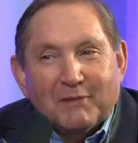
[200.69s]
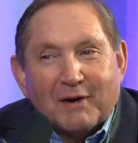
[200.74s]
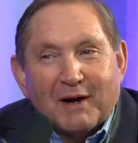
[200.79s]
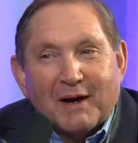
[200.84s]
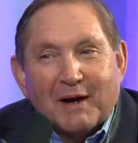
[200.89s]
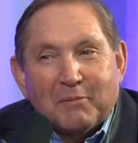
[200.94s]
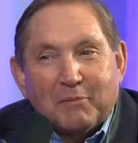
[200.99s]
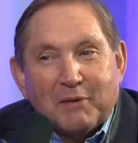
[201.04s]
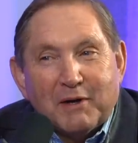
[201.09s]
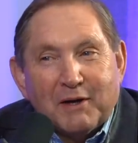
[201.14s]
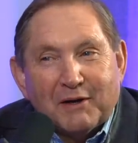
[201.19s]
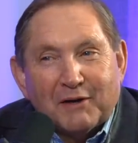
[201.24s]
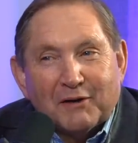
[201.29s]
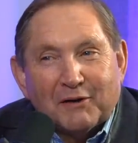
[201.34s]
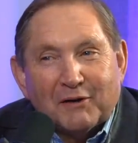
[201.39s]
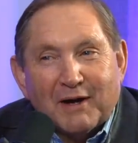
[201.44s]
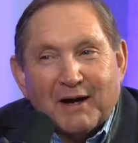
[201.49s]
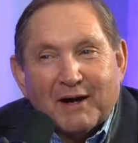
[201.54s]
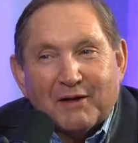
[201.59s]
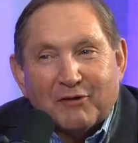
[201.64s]
I'm
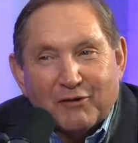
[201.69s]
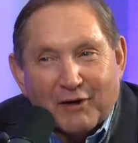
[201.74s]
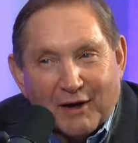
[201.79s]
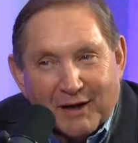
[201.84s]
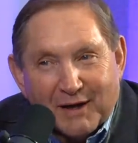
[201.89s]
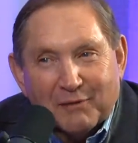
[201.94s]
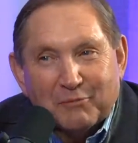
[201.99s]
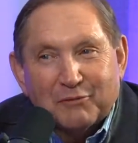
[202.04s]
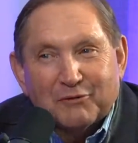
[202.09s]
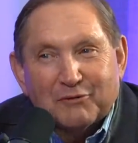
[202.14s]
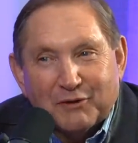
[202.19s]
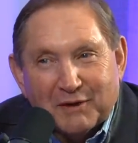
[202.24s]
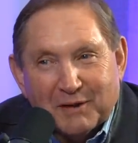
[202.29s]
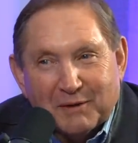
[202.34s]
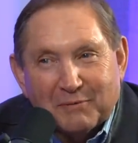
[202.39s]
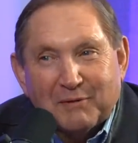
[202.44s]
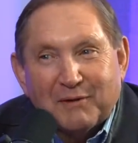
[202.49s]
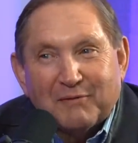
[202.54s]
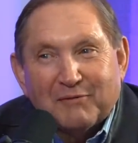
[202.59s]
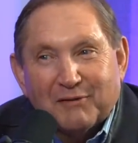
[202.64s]
here. I thought I was going to
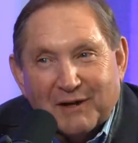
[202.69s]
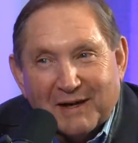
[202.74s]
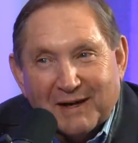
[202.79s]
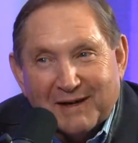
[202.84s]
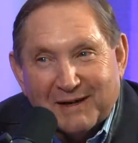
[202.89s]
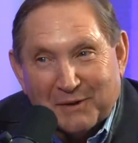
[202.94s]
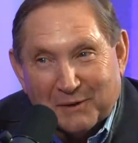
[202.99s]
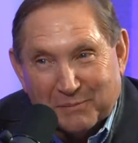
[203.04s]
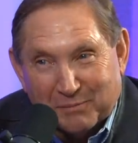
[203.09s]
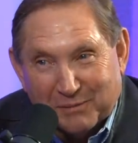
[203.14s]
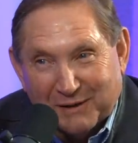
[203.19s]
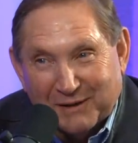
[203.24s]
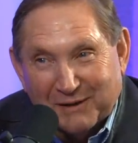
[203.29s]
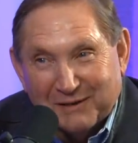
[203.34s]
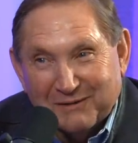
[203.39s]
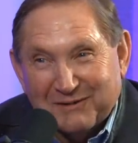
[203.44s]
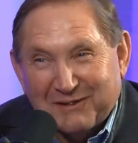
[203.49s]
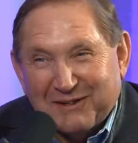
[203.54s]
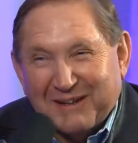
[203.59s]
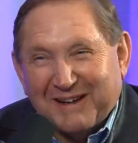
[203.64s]
be flying
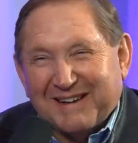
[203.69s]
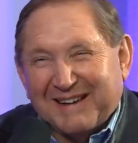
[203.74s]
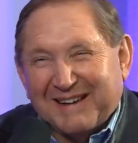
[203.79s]
airplanes."